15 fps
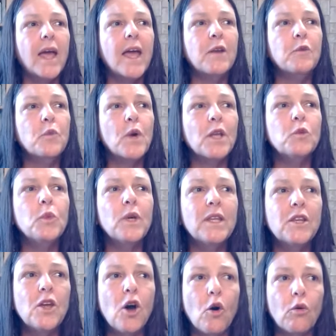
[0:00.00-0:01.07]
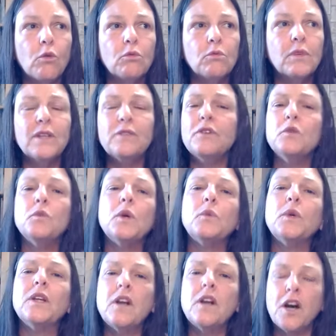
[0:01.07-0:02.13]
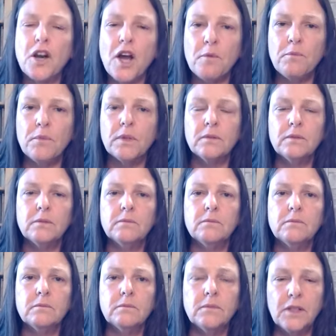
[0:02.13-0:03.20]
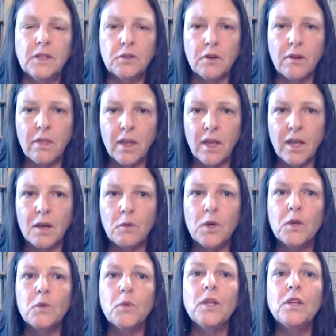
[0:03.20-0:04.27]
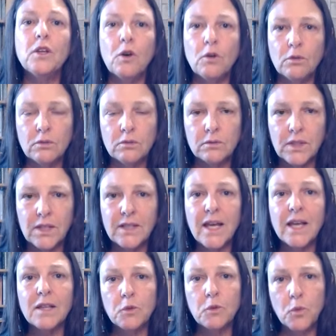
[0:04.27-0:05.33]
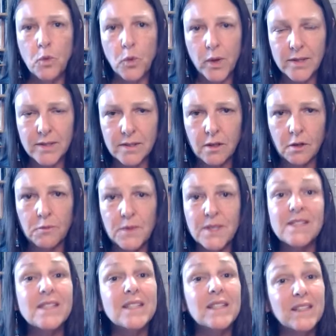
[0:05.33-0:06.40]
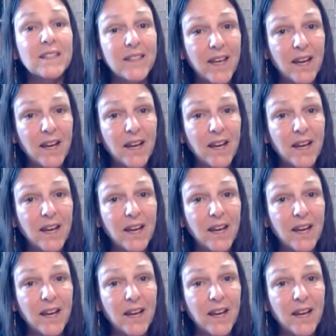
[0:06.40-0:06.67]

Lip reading: And when we know, even when we caught up in our thinking, when we know that that wisdom is still